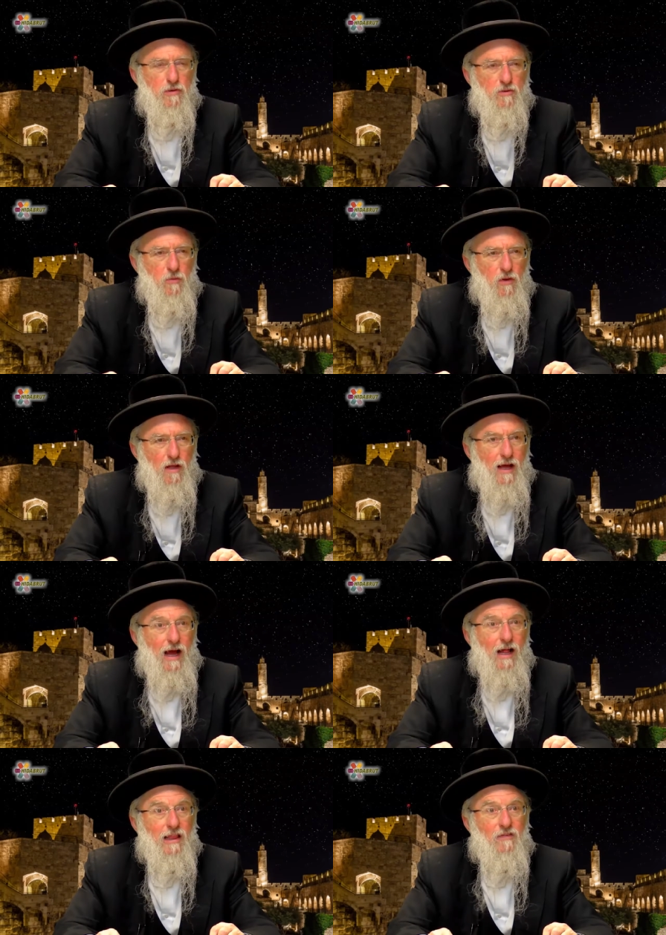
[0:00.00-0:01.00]
principle.
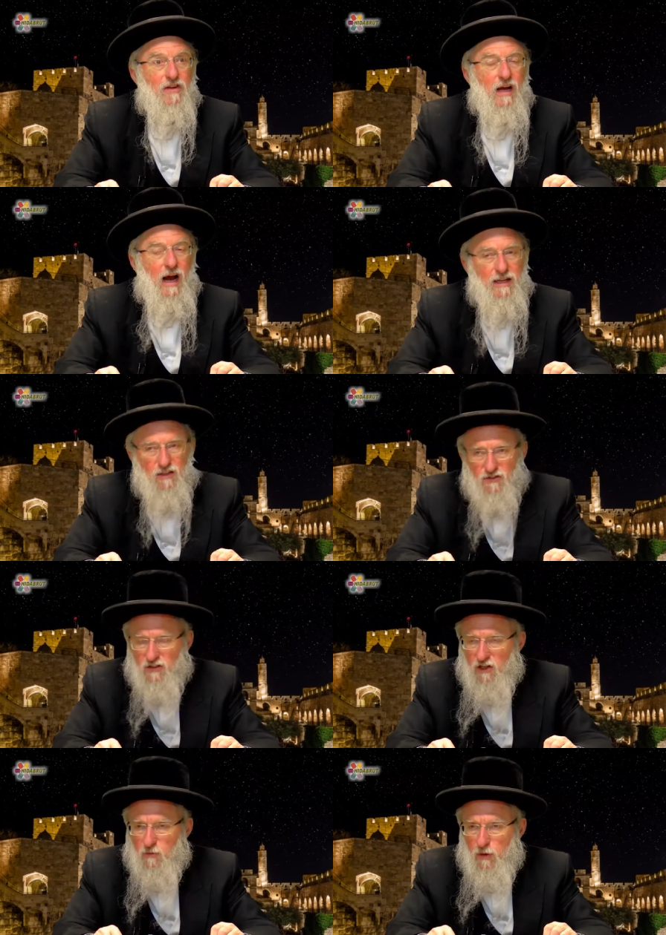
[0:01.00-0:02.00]
Loving kindness
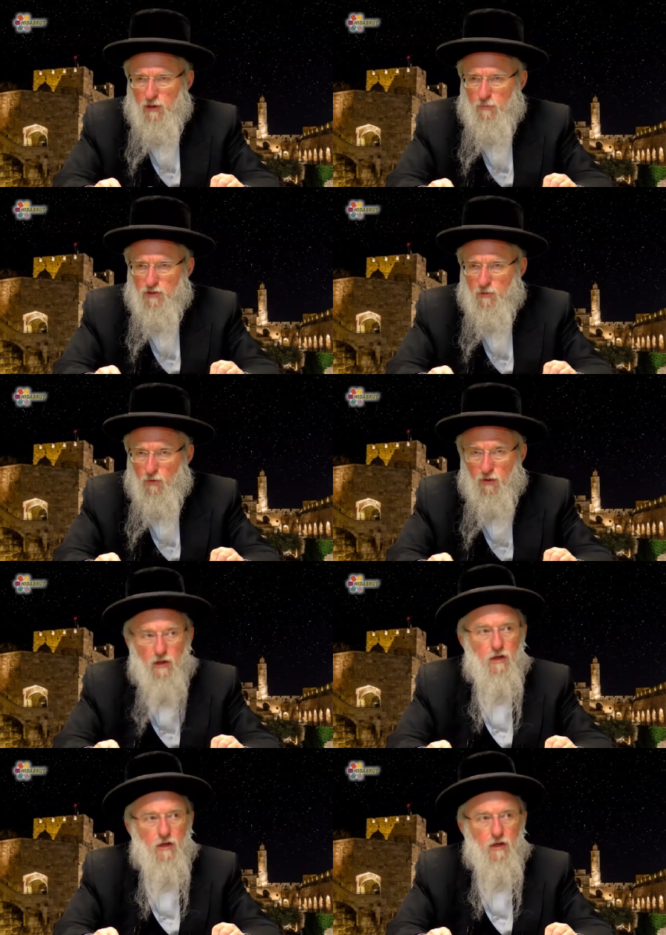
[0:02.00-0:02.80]
is an independent principle.